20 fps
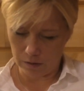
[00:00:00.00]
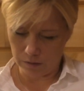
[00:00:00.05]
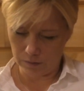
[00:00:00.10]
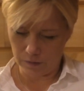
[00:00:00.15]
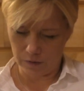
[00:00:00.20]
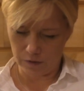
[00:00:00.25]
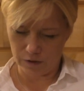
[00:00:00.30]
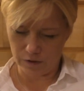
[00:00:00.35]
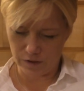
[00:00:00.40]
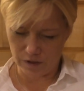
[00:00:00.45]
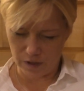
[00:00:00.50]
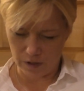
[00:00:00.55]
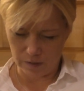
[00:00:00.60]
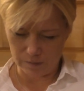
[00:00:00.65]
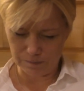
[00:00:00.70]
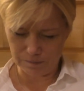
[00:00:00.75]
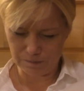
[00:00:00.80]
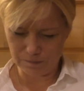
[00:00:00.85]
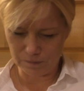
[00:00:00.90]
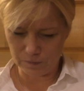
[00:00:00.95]

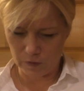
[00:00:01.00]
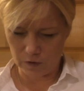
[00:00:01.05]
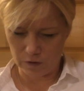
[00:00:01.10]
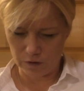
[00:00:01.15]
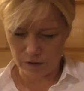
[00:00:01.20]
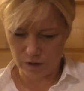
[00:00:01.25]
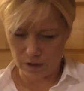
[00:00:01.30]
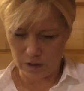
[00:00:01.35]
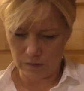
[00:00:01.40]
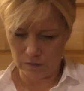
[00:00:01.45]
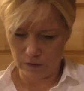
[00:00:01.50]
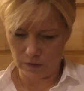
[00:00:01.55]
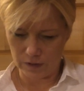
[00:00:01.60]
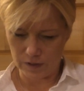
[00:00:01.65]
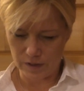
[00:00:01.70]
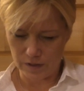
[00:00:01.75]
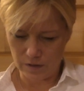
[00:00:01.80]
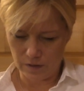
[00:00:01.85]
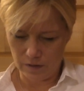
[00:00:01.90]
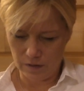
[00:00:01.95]
There's kind of
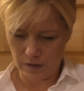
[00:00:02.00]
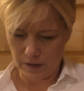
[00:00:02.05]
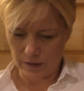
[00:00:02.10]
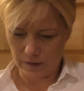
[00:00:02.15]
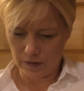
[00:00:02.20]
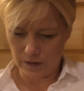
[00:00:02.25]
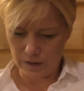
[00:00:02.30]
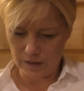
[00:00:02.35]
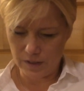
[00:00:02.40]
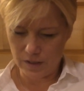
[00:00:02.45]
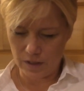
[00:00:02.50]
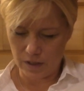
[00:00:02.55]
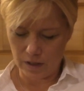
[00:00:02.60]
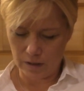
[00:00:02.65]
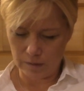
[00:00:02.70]
like these,